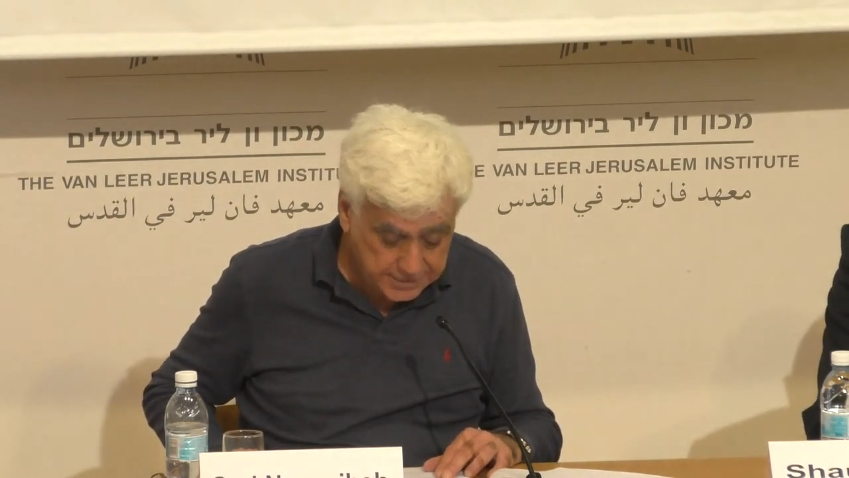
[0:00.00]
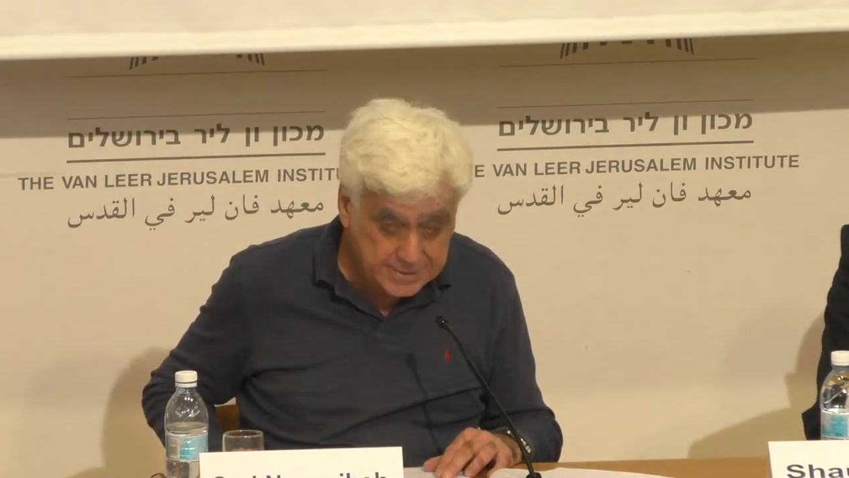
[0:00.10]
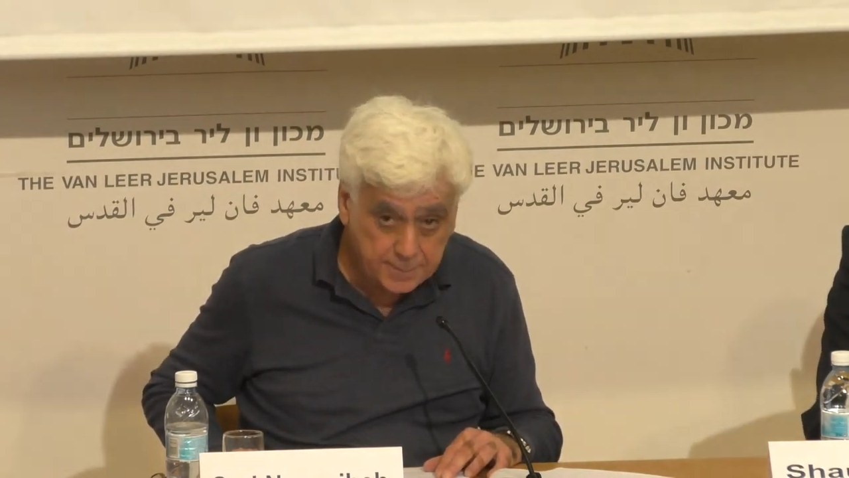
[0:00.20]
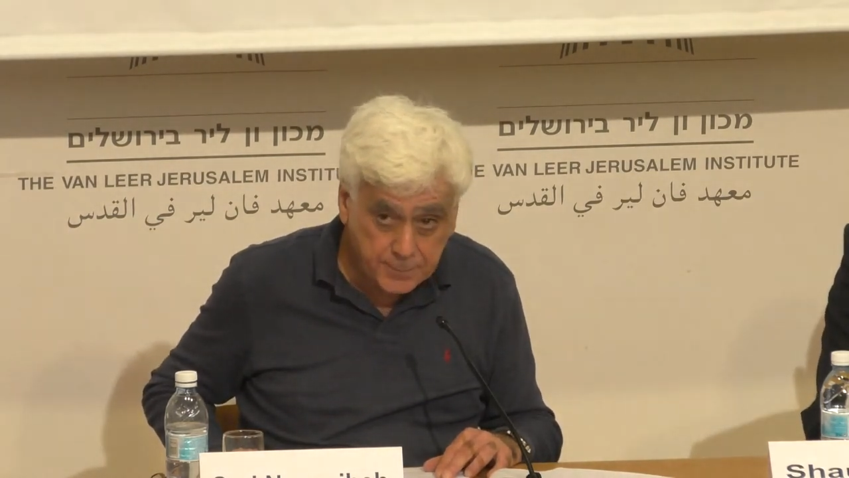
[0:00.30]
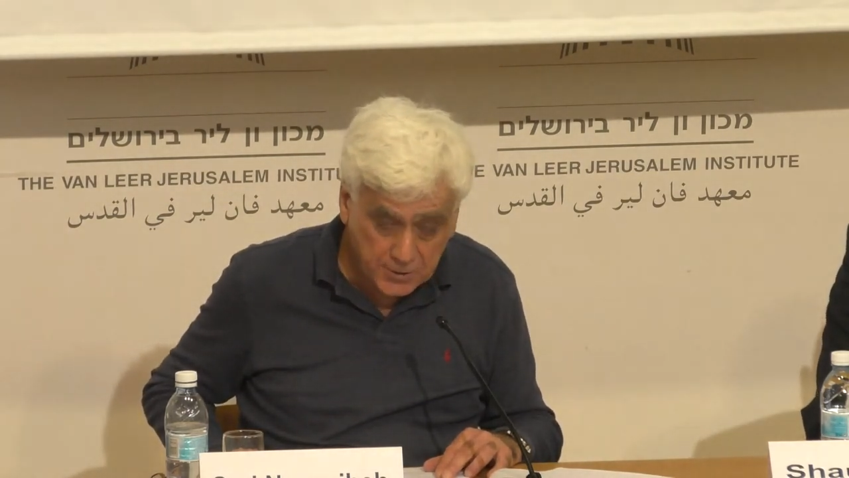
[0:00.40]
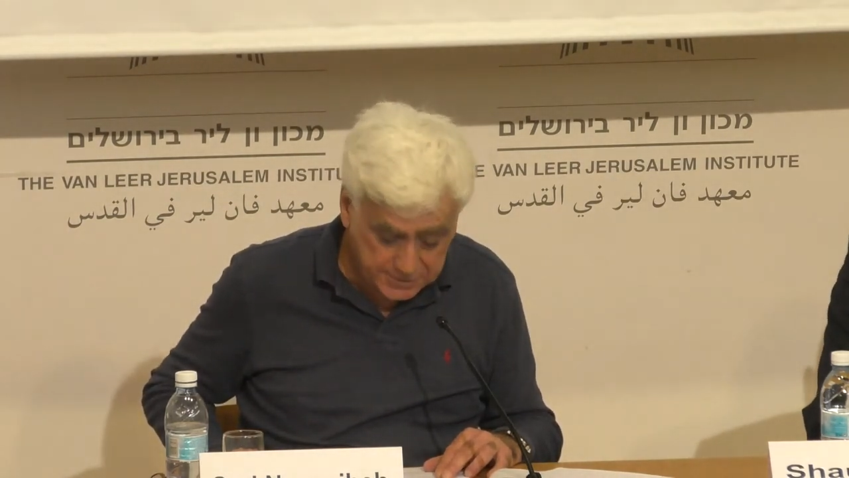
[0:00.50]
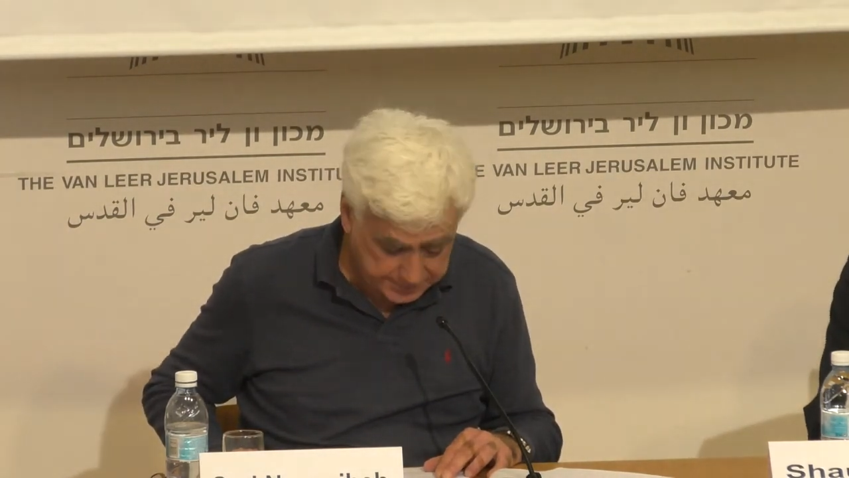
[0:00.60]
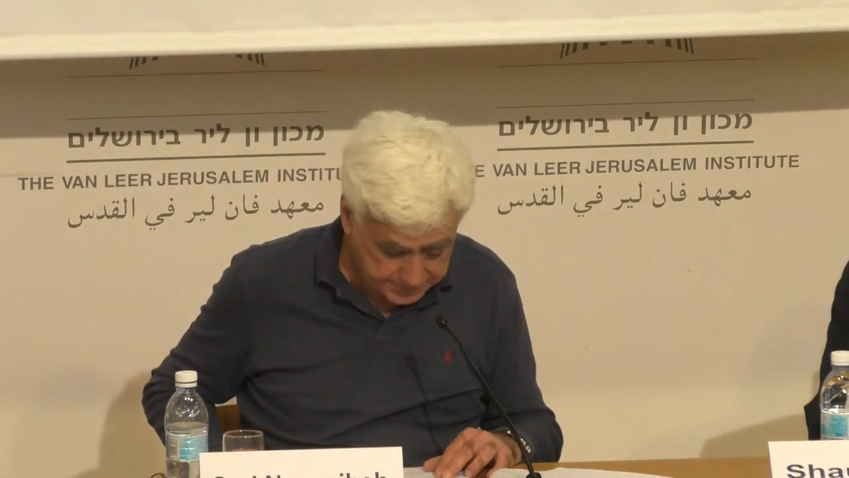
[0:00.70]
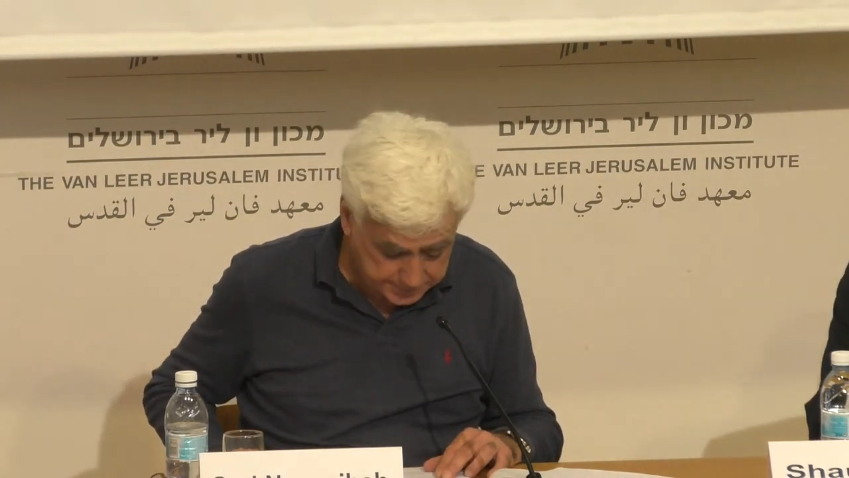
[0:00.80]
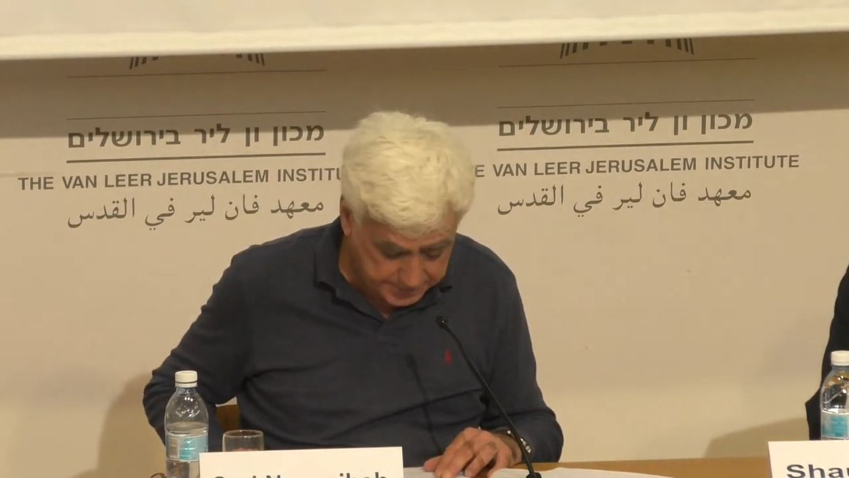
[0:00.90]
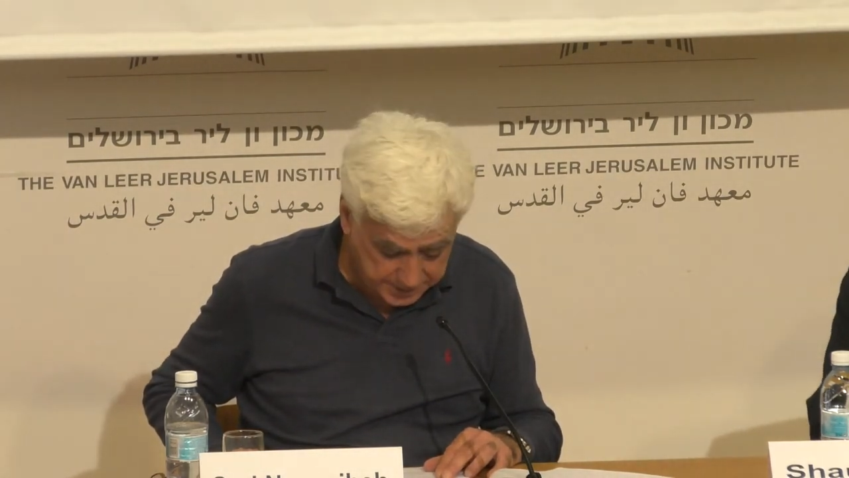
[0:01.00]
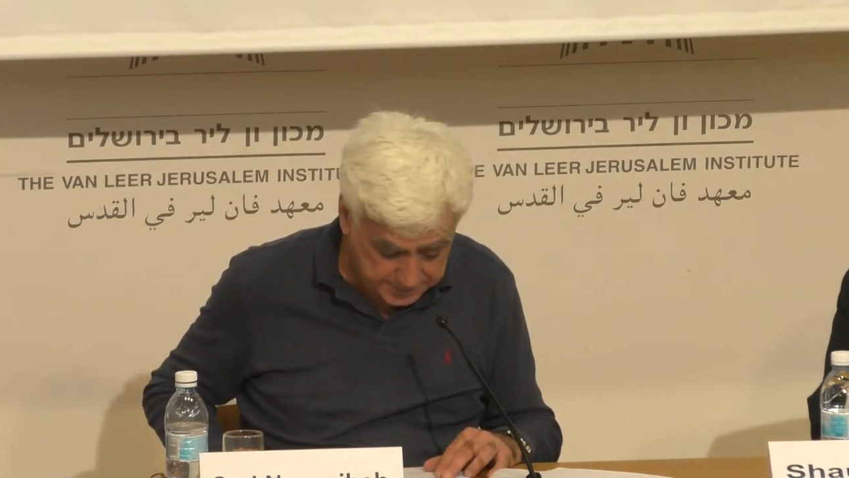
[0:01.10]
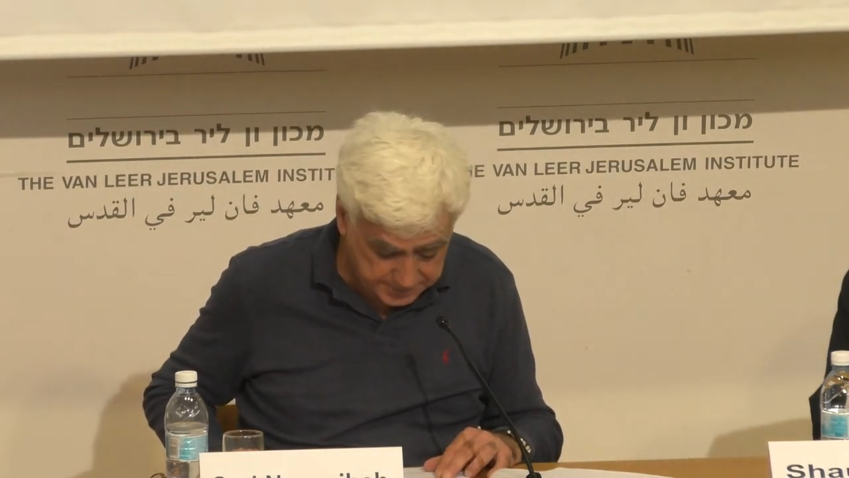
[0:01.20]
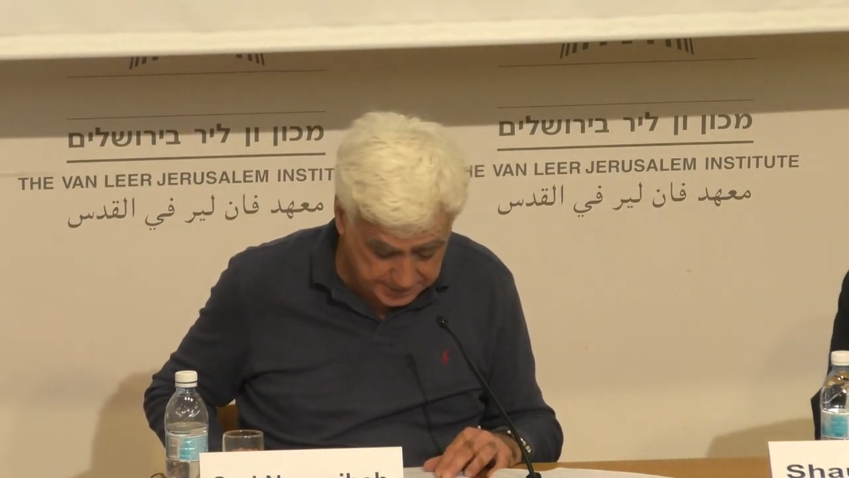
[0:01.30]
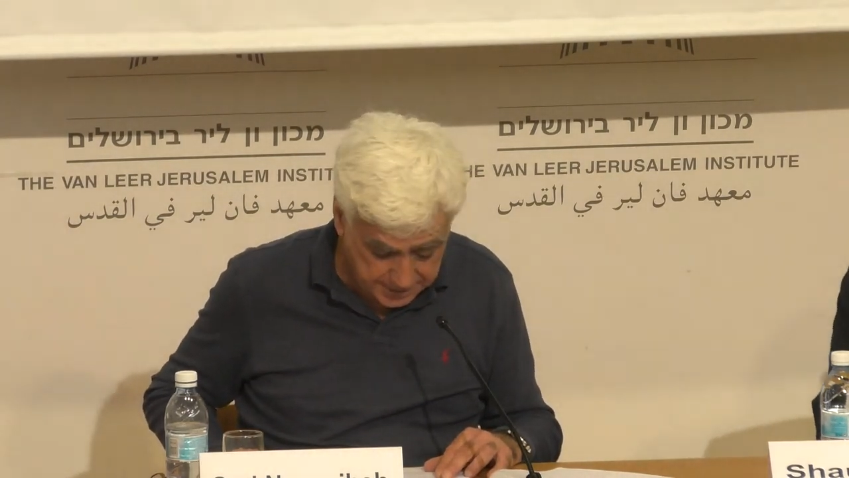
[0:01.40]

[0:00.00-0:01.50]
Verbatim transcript: reciprocity space